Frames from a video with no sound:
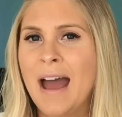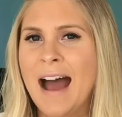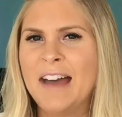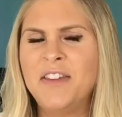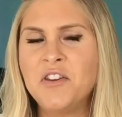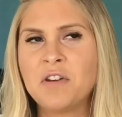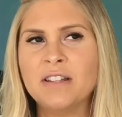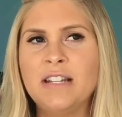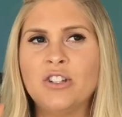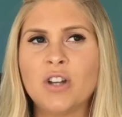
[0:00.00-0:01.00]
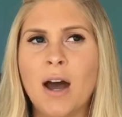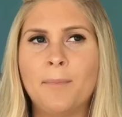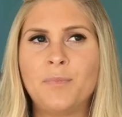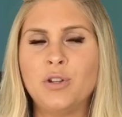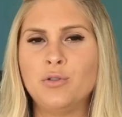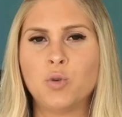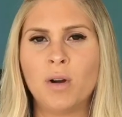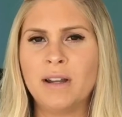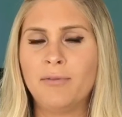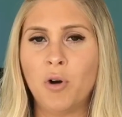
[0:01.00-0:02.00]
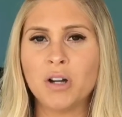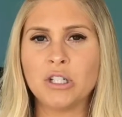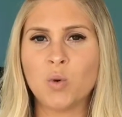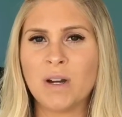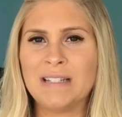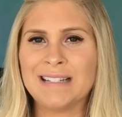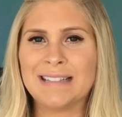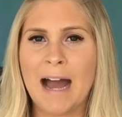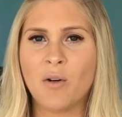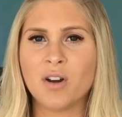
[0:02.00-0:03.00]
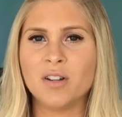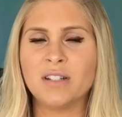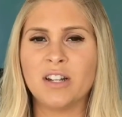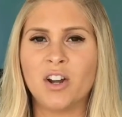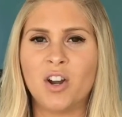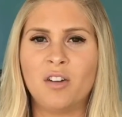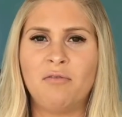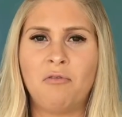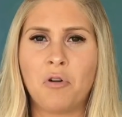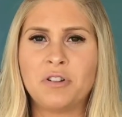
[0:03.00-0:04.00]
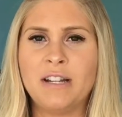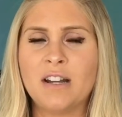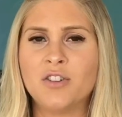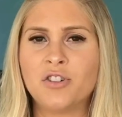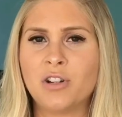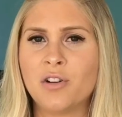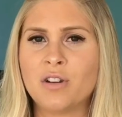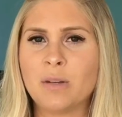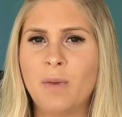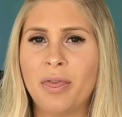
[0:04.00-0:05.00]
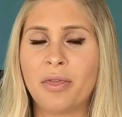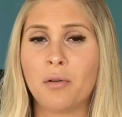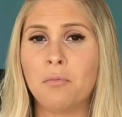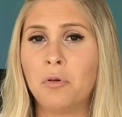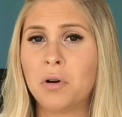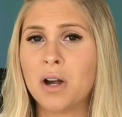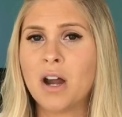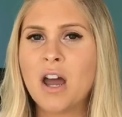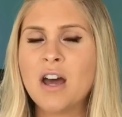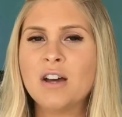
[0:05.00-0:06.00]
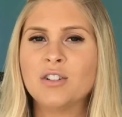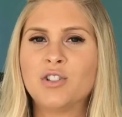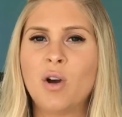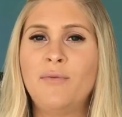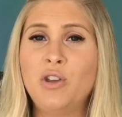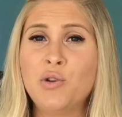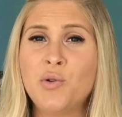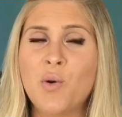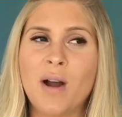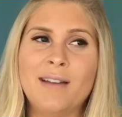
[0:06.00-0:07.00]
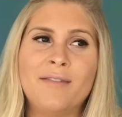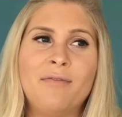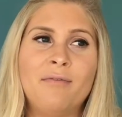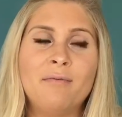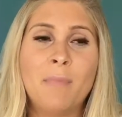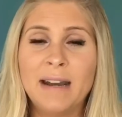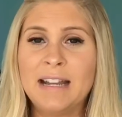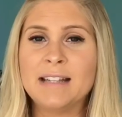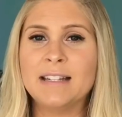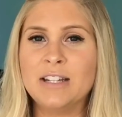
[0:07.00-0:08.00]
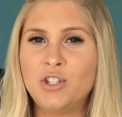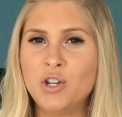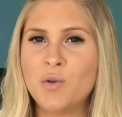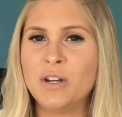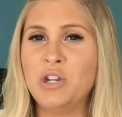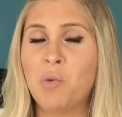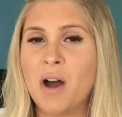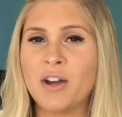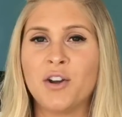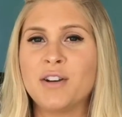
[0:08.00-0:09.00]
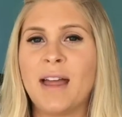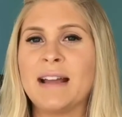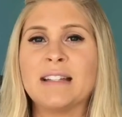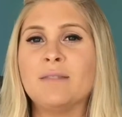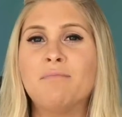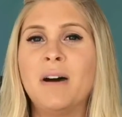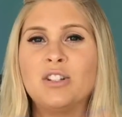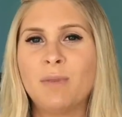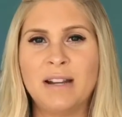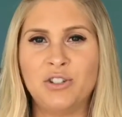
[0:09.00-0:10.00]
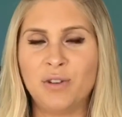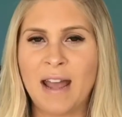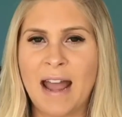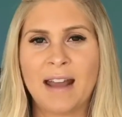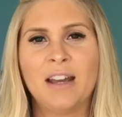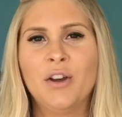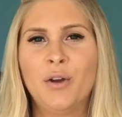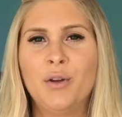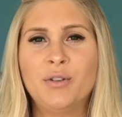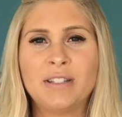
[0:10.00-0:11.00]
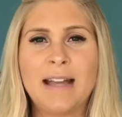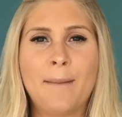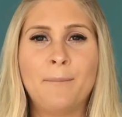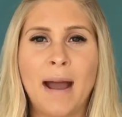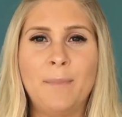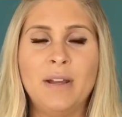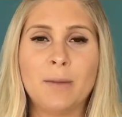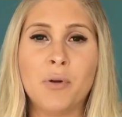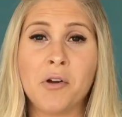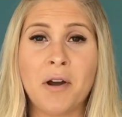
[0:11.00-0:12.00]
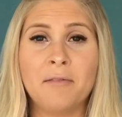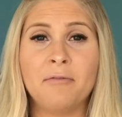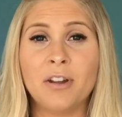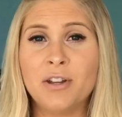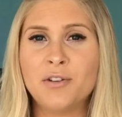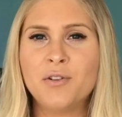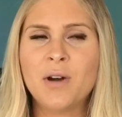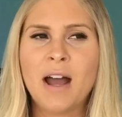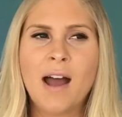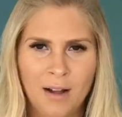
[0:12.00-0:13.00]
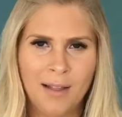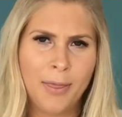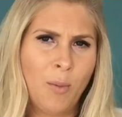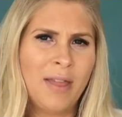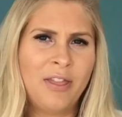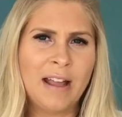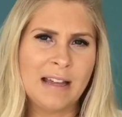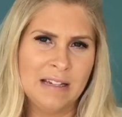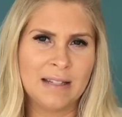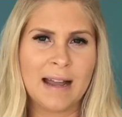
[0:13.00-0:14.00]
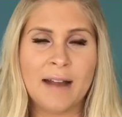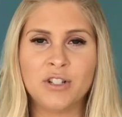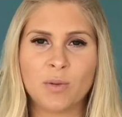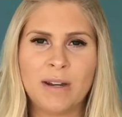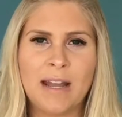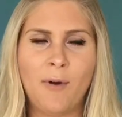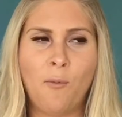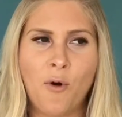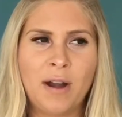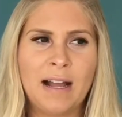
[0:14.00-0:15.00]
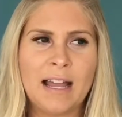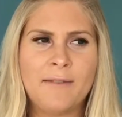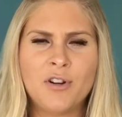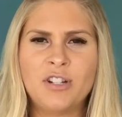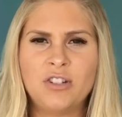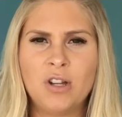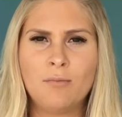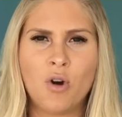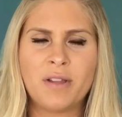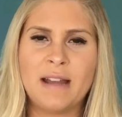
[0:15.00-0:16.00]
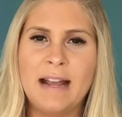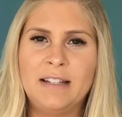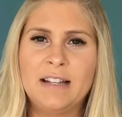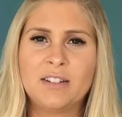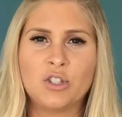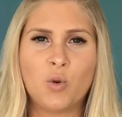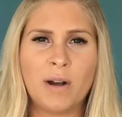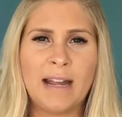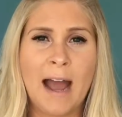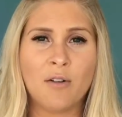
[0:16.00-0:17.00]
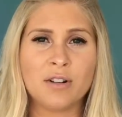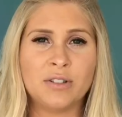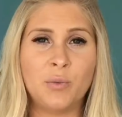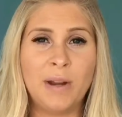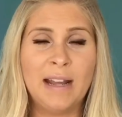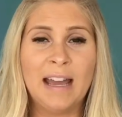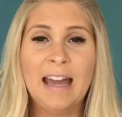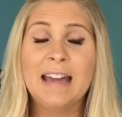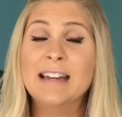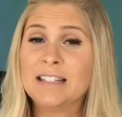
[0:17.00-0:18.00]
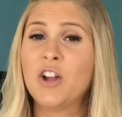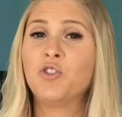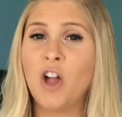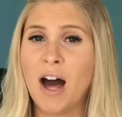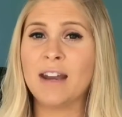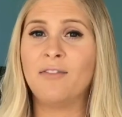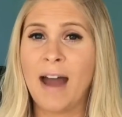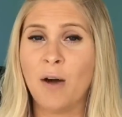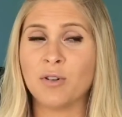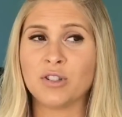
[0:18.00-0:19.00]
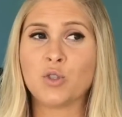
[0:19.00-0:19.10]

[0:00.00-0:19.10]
I think you can teach up to 24 to 26 hours and earn 1,400 euros a month or more. So if money is an issue and you want to earn like as much money as you can, UCETAM might be the program for you. The one thing is, I just want to give a warning, if you're teaching more than 18 to 20 hours a week, it's a lot of hours.